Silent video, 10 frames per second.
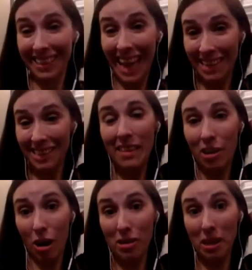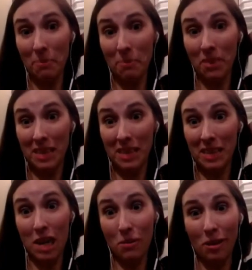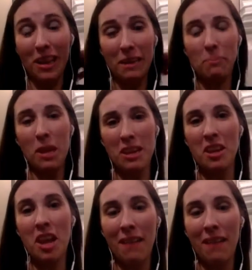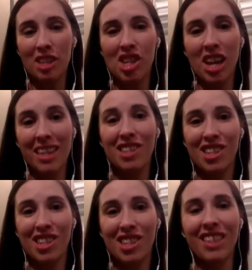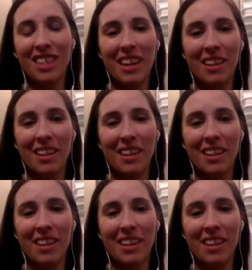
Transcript: Yes. And there are some things that aren't worth it, but you have to yes. judge, you